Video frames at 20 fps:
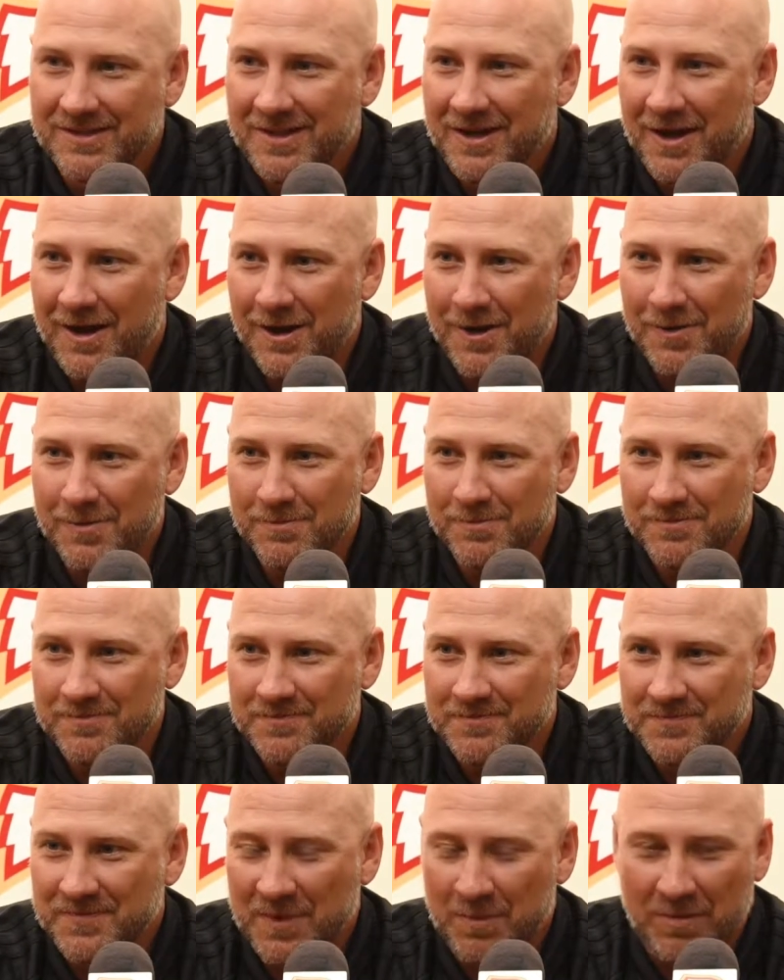
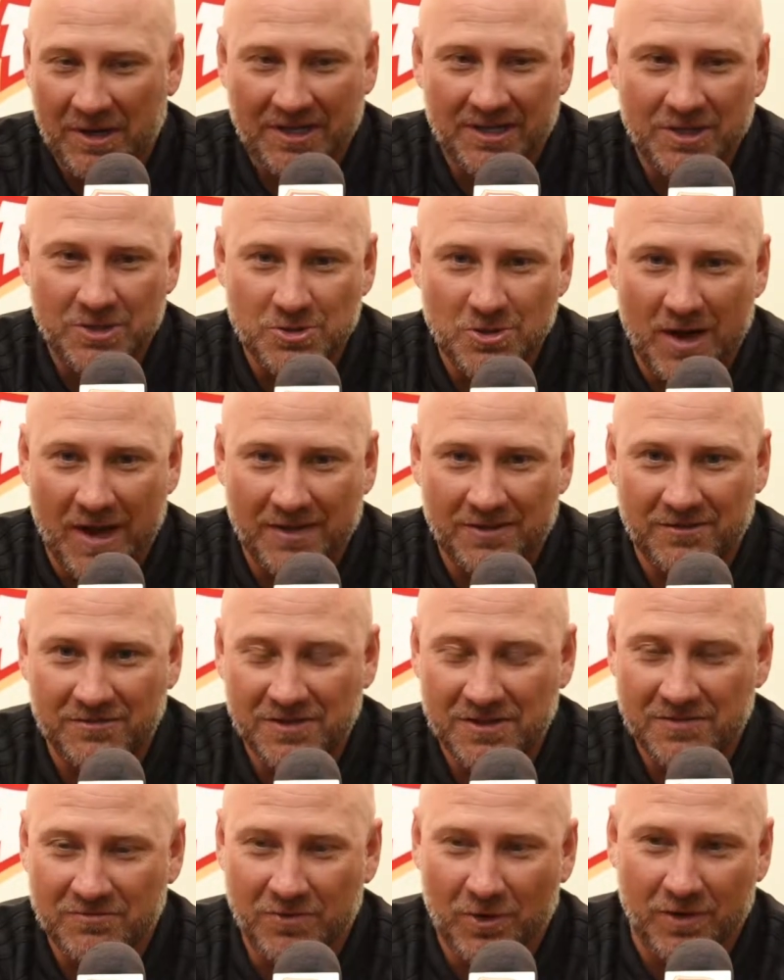And my kids are
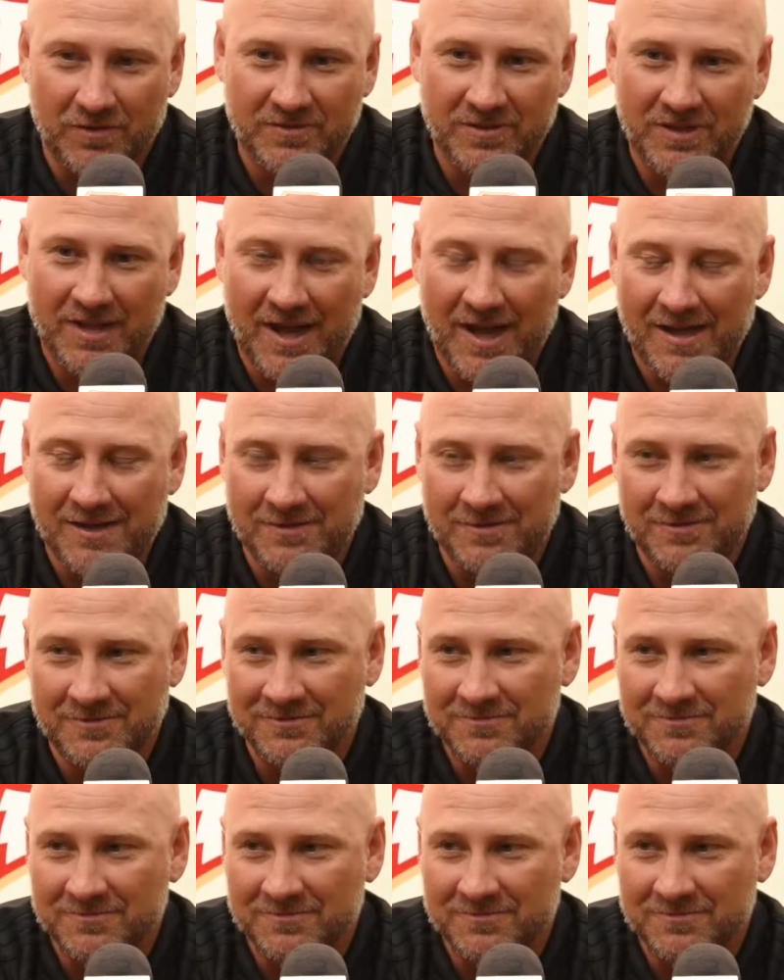actively involved in that,